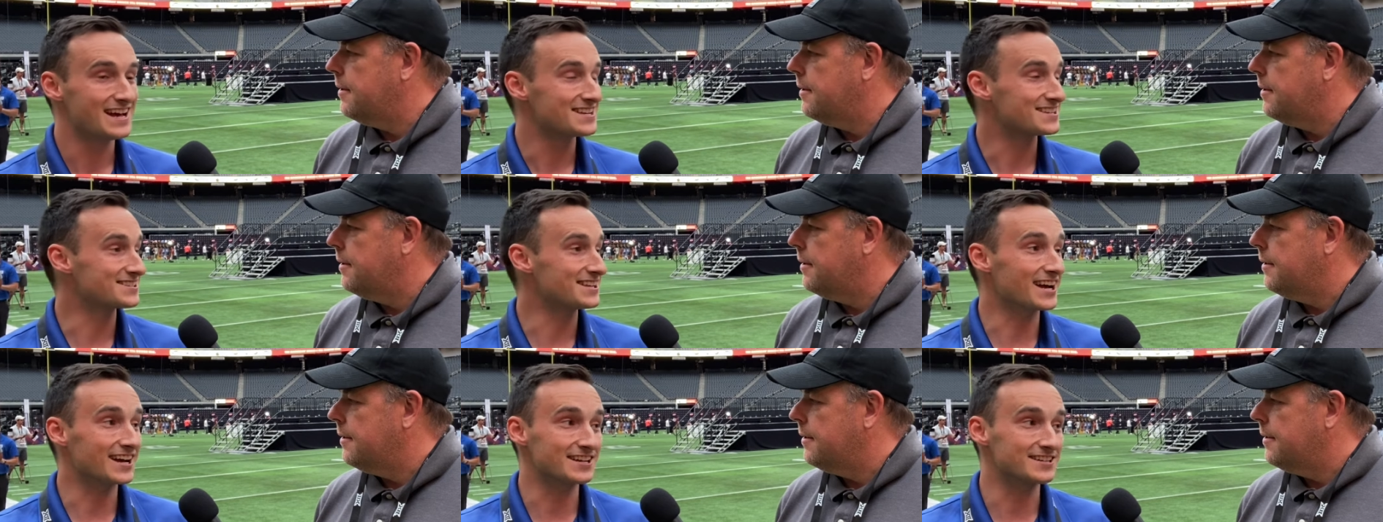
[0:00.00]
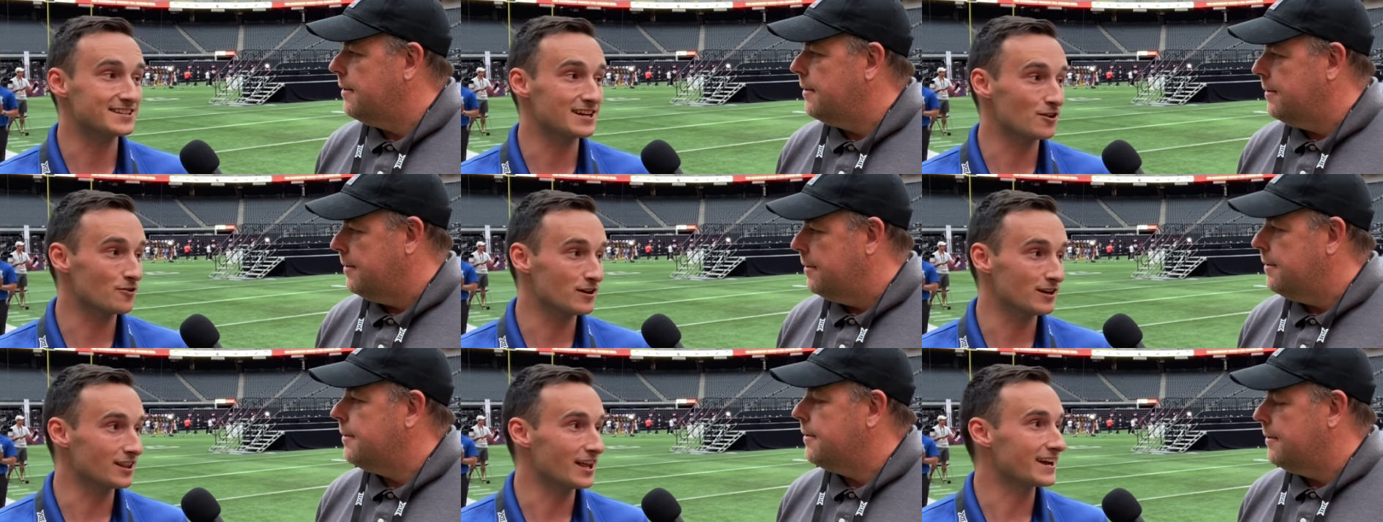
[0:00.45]

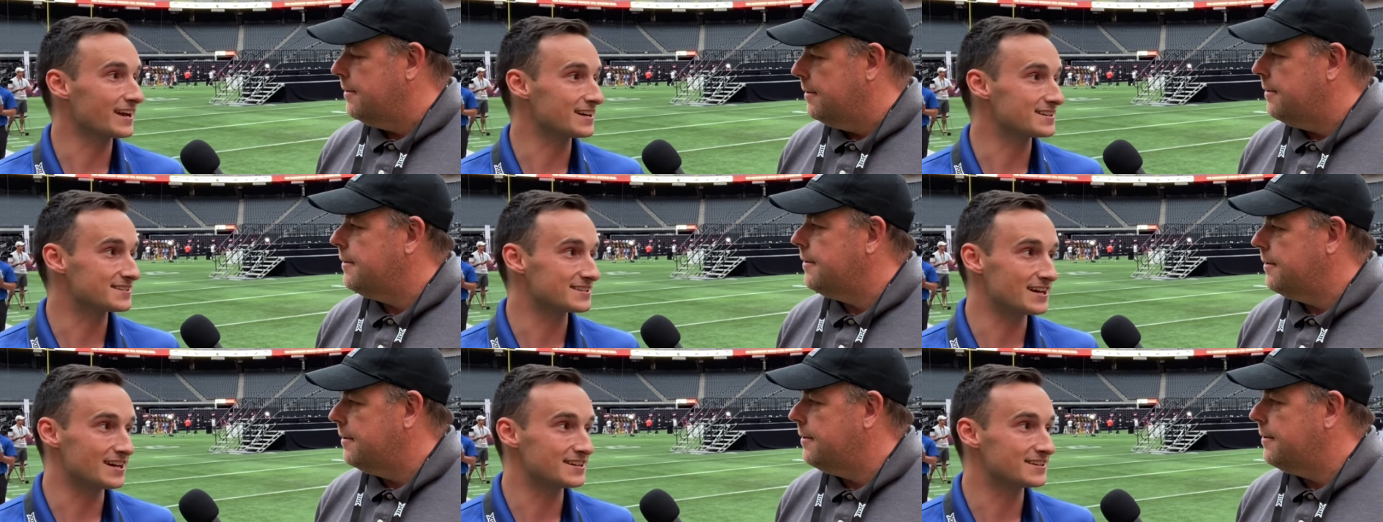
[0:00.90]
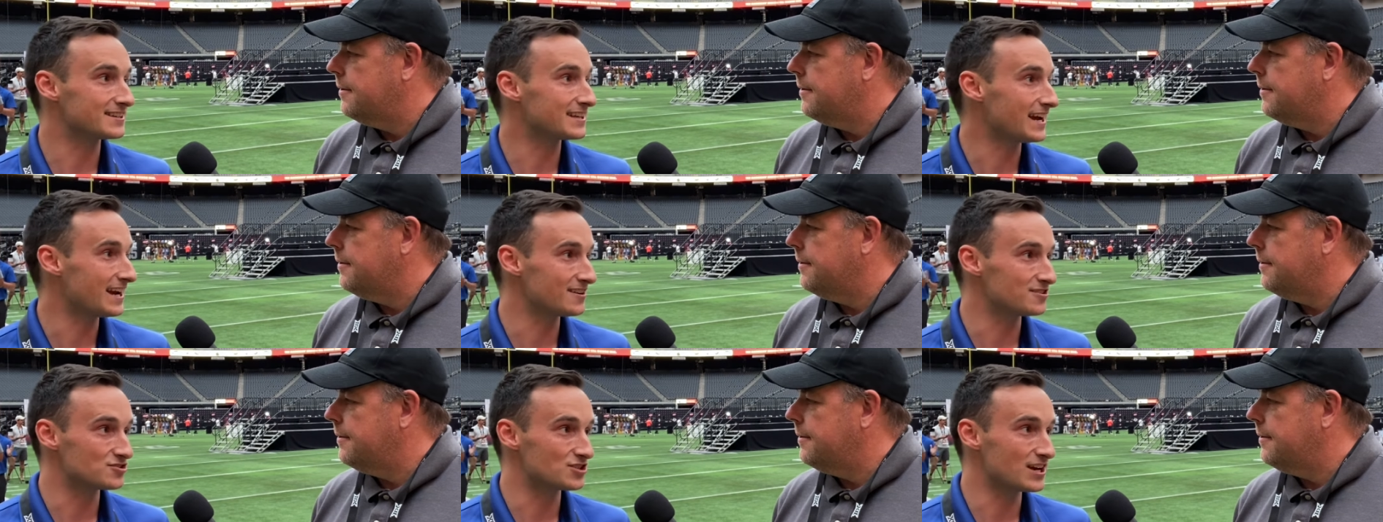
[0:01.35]
Speaker 1: Secondary, like I said,
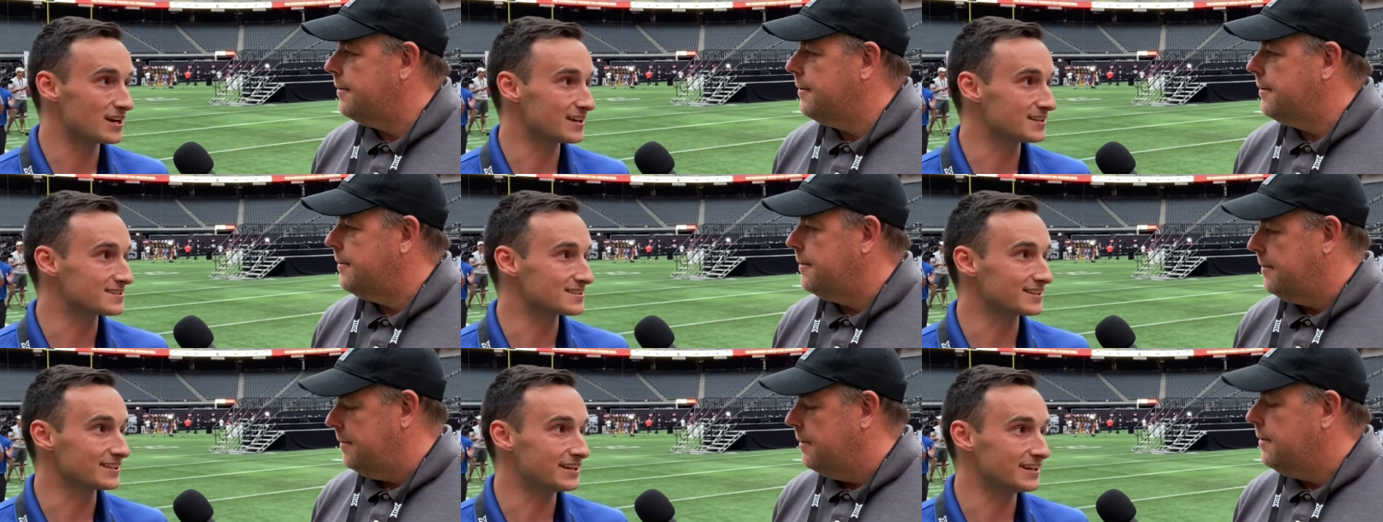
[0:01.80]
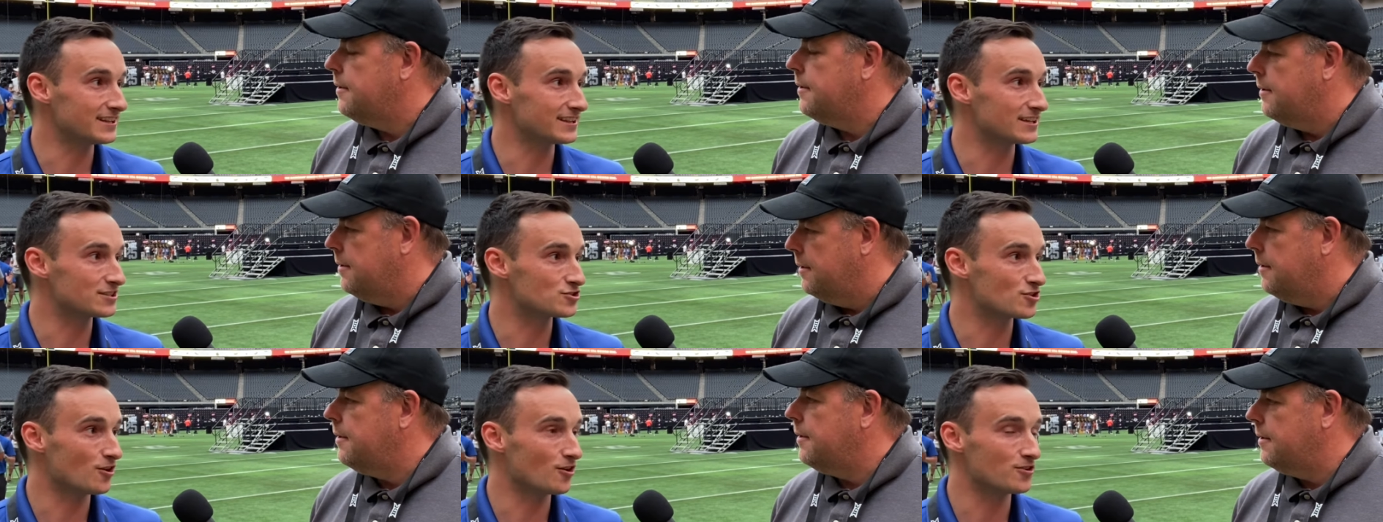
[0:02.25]
Caden Jenkins leading the
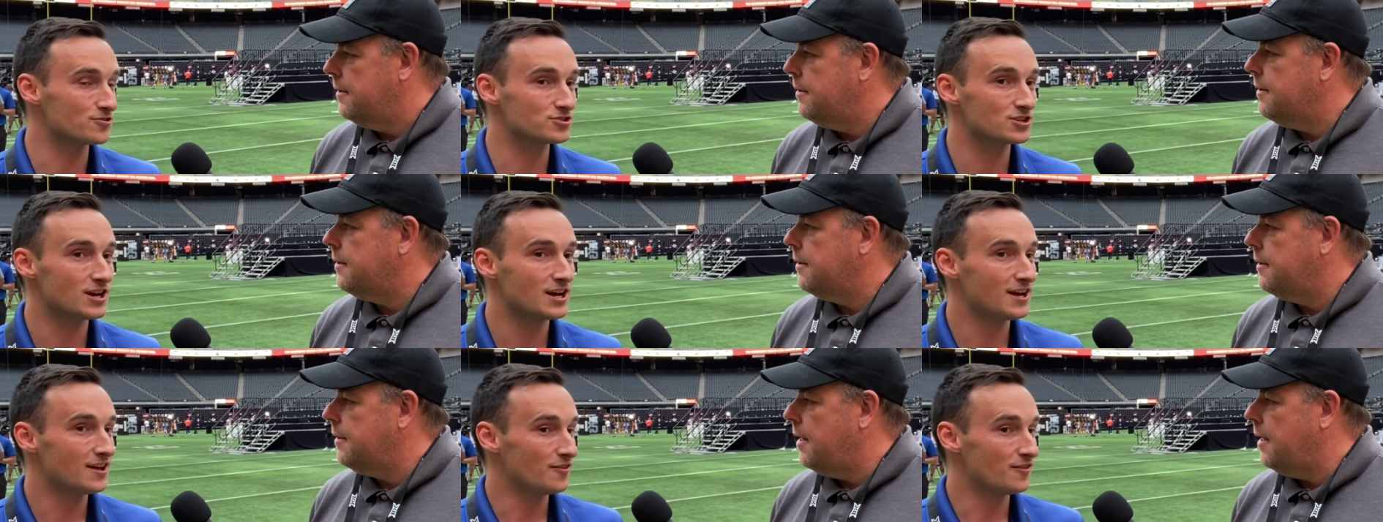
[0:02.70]
charge.